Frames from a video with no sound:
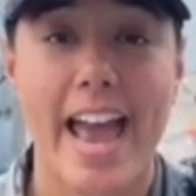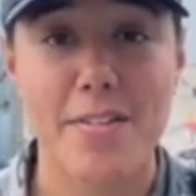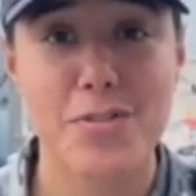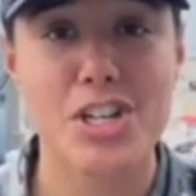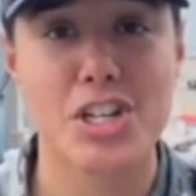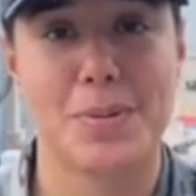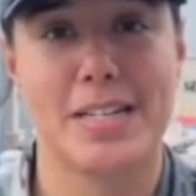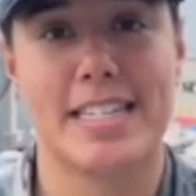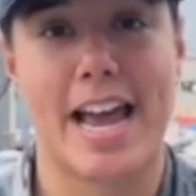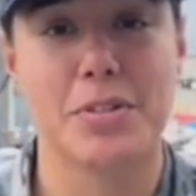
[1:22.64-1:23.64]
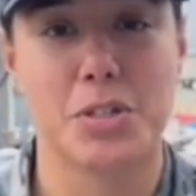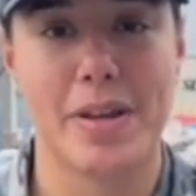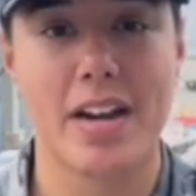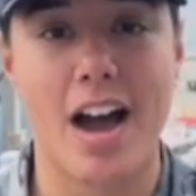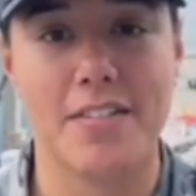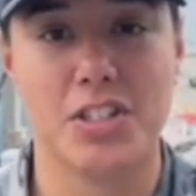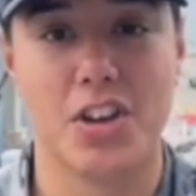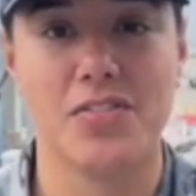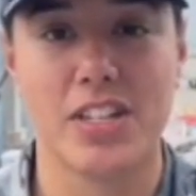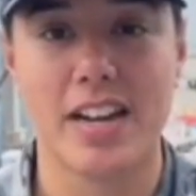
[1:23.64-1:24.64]
Every ship and establishment I've
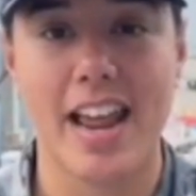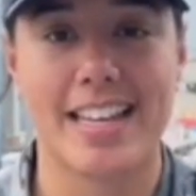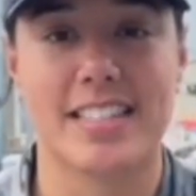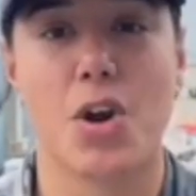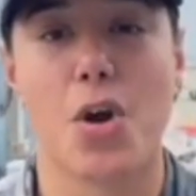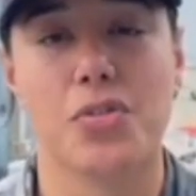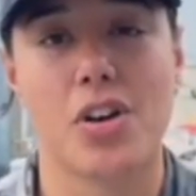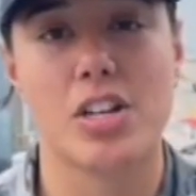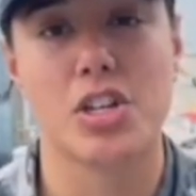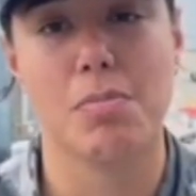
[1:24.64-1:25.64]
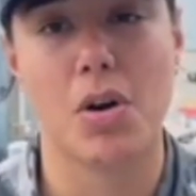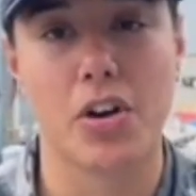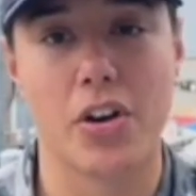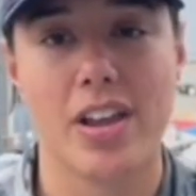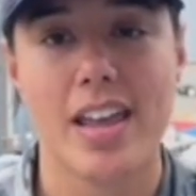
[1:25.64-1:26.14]
served in has an overarching motto